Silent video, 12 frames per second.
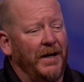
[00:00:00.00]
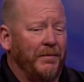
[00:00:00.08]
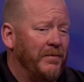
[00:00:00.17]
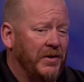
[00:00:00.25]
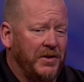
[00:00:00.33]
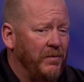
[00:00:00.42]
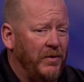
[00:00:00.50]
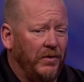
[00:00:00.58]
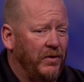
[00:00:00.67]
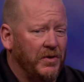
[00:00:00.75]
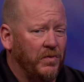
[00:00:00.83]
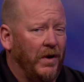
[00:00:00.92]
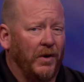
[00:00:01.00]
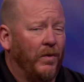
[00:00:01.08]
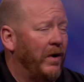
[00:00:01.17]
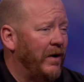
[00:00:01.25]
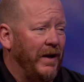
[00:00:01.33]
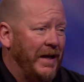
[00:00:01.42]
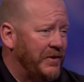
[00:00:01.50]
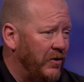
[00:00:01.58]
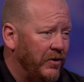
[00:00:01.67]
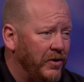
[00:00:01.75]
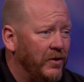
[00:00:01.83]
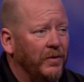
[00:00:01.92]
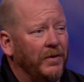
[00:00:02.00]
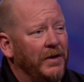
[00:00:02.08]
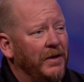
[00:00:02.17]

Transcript: This community is well aware, and as are you,